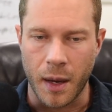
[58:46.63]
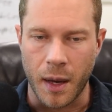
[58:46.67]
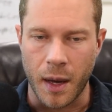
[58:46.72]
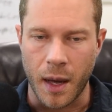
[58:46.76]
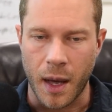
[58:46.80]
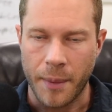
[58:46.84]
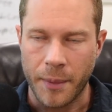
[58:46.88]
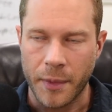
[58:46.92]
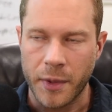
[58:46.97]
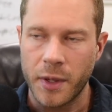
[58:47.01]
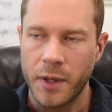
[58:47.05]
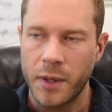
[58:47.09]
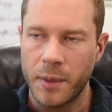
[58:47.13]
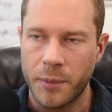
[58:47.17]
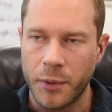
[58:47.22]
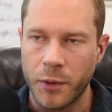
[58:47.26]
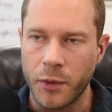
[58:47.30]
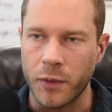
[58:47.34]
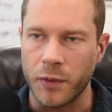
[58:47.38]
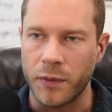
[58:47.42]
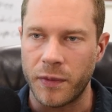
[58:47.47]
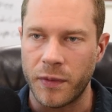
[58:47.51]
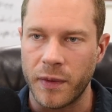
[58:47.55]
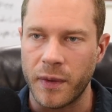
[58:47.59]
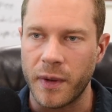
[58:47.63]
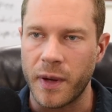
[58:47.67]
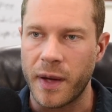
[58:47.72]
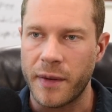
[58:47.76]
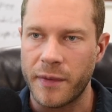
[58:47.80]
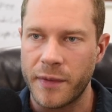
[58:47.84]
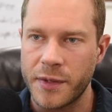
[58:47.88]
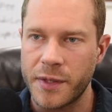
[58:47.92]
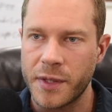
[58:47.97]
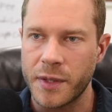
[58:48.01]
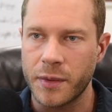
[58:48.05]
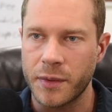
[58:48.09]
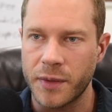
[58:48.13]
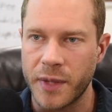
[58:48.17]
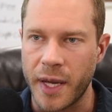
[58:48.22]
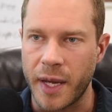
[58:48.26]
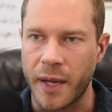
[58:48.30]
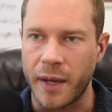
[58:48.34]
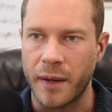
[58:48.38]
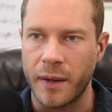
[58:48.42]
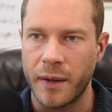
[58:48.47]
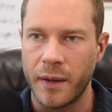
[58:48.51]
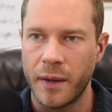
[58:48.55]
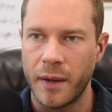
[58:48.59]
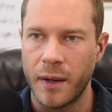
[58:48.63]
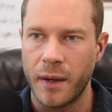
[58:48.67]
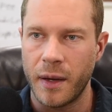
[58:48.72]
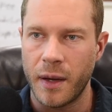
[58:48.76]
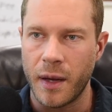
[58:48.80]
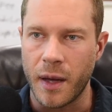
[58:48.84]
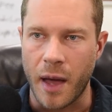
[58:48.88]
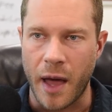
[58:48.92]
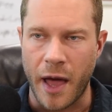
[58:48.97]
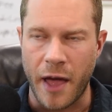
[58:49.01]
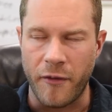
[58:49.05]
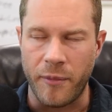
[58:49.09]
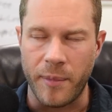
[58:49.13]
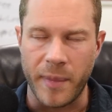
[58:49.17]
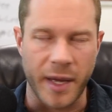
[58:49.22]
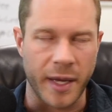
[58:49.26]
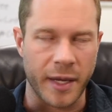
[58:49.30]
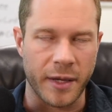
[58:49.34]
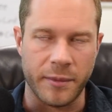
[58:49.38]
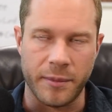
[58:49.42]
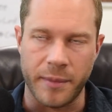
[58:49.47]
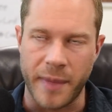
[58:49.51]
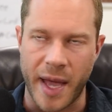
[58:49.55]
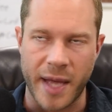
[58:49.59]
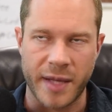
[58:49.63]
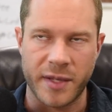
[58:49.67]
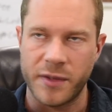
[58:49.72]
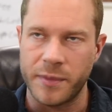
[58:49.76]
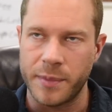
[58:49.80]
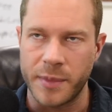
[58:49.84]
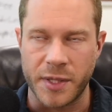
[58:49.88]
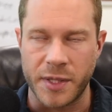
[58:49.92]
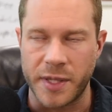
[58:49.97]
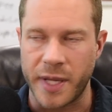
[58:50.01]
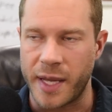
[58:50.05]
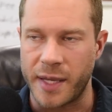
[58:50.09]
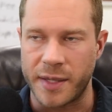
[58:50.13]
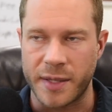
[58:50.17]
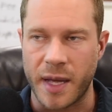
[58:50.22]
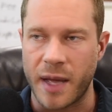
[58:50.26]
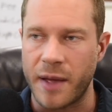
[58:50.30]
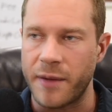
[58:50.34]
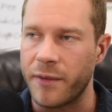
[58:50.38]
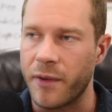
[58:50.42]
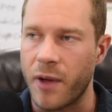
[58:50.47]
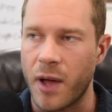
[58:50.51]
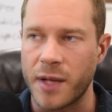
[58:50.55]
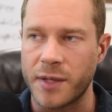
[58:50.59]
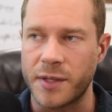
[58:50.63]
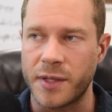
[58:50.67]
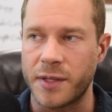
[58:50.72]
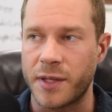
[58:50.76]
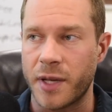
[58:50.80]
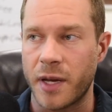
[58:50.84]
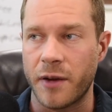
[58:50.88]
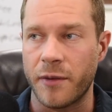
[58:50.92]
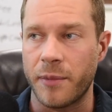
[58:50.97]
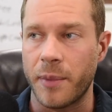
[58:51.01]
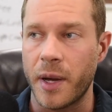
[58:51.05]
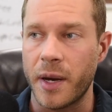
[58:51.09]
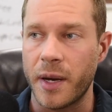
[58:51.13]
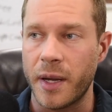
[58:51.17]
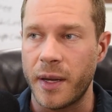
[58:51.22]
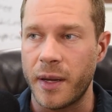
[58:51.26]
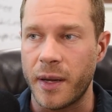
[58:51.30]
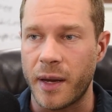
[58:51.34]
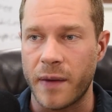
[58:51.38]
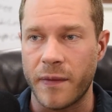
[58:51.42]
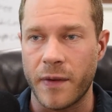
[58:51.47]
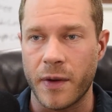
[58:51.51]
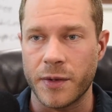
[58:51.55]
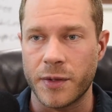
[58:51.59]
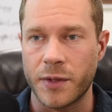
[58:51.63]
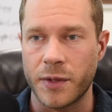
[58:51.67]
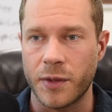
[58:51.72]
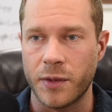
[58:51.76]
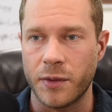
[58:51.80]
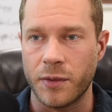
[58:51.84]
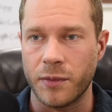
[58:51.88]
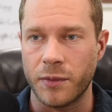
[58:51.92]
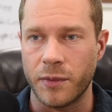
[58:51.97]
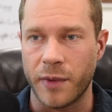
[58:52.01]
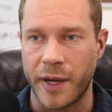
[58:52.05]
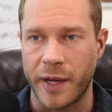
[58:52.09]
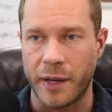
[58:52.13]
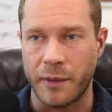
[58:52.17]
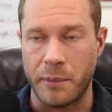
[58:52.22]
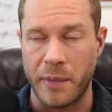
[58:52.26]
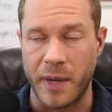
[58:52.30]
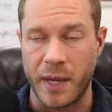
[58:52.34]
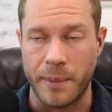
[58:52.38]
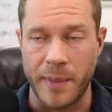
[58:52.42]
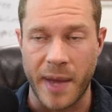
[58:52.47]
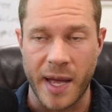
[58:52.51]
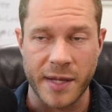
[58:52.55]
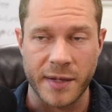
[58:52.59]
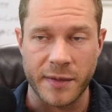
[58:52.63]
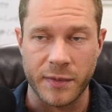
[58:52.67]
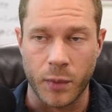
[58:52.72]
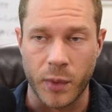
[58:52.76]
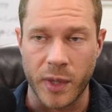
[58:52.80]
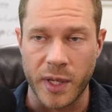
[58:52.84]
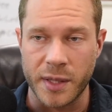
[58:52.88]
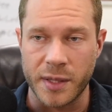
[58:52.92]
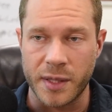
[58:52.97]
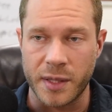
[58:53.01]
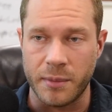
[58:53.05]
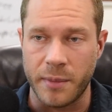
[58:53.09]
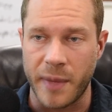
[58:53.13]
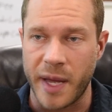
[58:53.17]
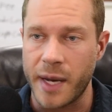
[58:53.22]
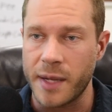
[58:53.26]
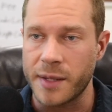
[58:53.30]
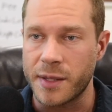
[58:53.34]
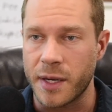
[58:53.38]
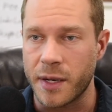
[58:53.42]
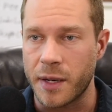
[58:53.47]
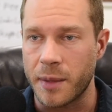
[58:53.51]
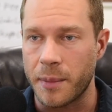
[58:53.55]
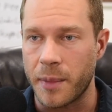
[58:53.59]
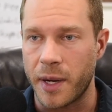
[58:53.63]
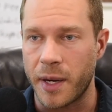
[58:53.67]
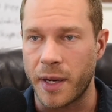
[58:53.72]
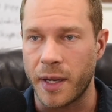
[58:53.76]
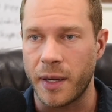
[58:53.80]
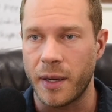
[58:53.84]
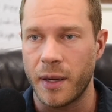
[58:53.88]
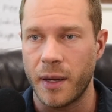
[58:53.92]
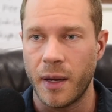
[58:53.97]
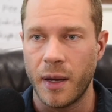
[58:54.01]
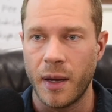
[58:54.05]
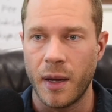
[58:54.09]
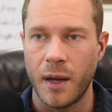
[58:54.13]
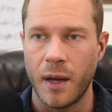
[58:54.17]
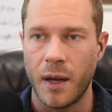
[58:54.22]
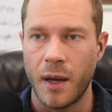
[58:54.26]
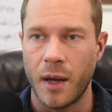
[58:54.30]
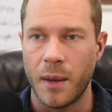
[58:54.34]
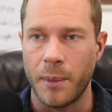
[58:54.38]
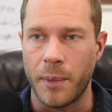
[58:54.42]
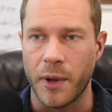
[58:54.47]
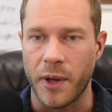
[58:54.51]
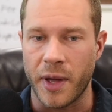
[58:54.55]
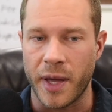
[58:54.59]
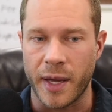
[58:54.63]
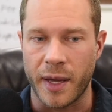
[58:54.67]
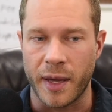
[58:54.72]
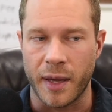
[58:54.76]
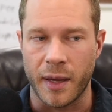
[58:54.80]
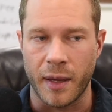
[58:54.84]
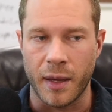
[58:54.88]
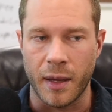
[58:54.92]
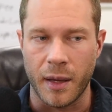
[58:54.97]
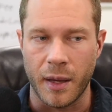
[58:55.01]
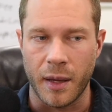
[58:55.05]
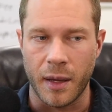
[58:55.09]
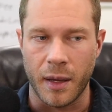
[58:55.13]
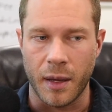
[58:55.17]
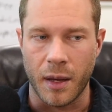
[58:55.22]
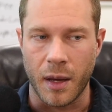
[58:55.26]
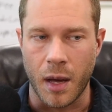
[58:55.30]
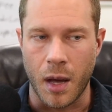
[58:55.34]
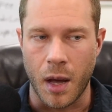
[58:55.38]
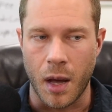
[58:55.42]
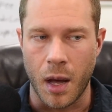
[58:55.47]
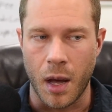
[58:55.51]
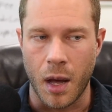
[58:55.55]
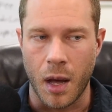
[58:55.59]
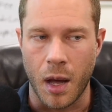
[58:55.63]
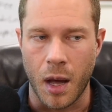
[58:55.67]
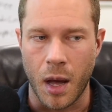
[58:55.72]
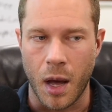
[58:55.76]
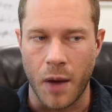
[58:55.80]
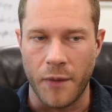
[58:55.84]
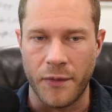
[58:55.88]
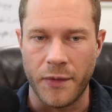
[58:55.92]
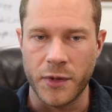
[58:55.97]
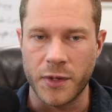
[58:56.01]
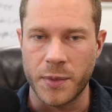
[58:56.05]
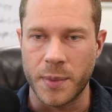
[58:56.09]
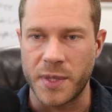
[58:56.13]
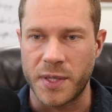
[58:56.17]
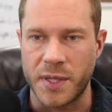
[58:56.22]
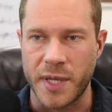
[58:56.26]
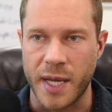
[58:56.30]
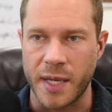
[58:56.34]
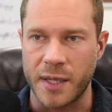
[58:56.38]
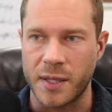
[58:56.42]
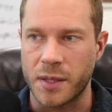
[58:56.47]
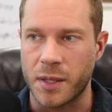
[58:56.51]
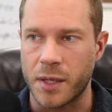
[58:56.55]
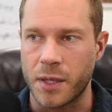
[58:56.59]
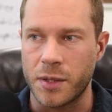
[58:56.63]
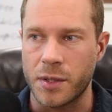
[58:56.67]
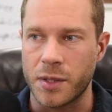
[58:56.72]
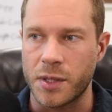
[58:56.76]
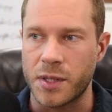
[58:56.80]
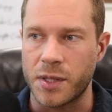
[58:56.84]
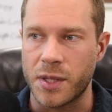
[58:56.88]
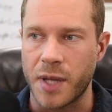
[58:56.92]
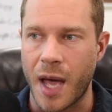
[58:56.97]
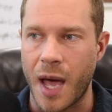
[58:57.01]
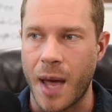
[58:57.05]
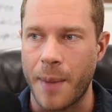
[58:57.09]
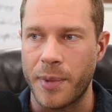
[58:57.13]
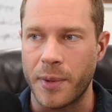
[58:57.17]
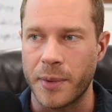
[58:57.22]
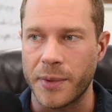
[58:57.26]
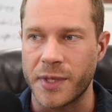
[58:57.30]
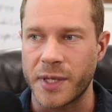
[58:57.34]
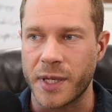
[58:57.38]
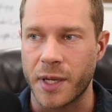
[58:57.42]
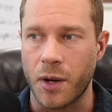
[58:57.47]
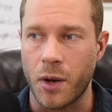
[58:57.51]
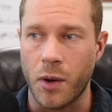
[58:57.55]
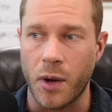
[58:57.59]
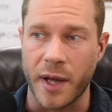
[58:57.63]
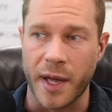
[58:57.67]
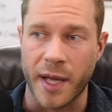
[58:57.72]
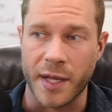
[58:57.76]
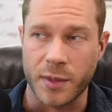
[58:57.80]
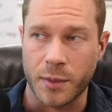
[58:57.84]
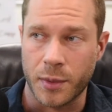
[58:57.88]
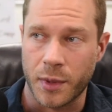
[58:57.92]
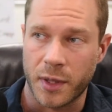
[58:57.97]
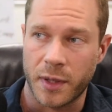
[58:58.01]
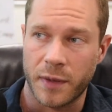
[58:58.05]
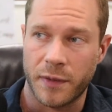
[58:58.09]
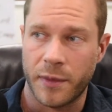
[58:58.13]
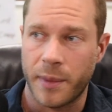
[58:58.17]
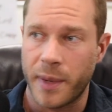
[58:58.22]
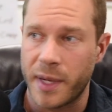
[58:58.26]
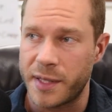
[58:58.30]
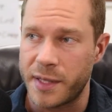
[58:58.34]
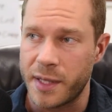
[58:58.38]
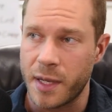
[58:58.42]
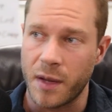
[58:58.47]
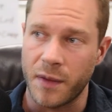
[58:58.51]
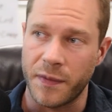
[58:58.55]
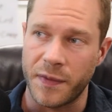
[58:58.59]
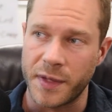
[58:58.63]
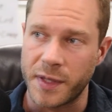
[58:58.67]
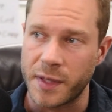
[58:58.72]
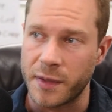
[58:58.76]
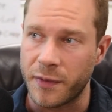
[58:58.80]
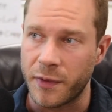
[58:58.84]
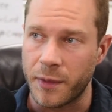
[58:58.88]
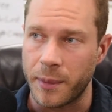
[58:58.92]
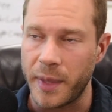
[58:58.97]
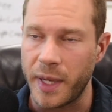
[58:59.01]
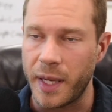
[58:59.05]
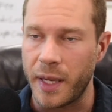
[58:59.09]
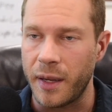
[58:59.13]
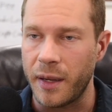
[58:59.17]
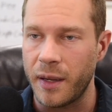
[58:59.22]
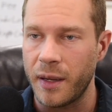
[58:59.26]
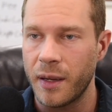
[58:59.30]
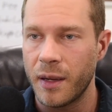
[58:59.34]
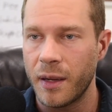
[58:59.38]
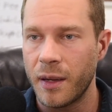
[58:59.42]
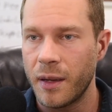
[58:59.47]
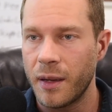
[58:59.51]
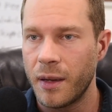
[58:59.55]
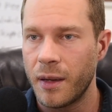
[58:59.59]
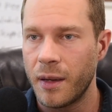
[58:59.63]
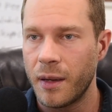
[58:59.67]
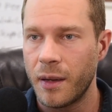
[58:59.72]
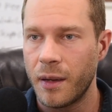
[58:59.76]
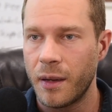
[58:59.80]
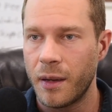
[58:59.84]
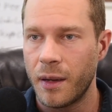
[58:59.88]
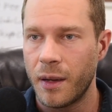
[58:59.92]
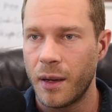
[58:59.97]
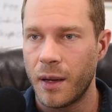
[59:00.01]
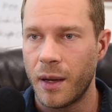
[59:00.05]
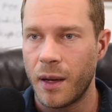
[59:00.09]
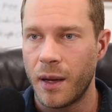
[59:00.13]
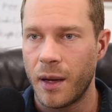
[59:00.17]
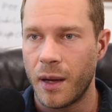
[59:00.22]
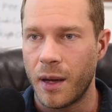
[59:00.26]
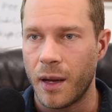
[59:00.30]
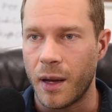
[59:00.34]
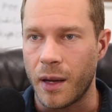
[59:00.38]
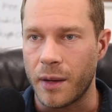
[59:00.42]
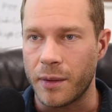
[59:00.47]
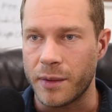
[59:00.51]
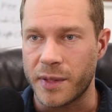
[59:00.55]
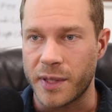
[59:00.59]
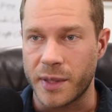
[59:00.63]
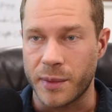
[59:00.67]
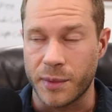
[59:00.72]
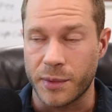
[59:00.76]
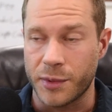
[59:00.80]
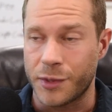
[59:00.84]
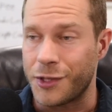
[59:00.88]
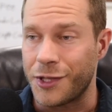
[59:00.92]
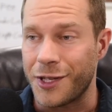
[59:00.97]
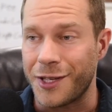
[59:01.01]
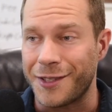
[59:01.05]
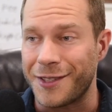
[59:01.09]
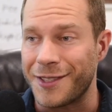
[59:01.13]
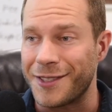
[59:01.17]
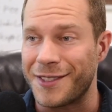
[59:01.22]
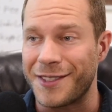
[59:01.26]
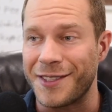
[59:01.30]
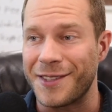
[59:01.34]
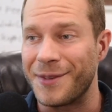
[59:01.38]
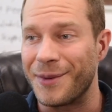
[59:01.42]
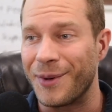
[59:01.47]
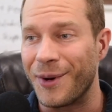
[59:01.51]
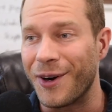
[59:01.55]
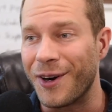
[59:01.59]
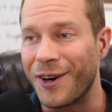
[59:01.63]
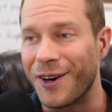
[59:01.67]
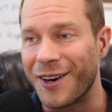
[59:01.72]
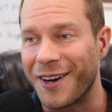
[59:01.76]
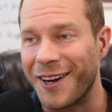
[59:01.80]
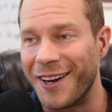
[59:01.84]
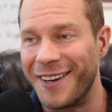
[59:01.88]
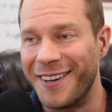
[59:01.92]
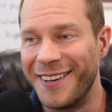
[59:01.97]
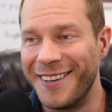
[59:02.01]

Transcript: I'm going to improve every single day. I've made massive mistakes. I've lost a ton of money and I've also like made massive wins and made a ton of money. But like of those mistakes that I just stopped and was like, oh, I guess working for myself isn't for me. I was like, well, shit, this didn't work.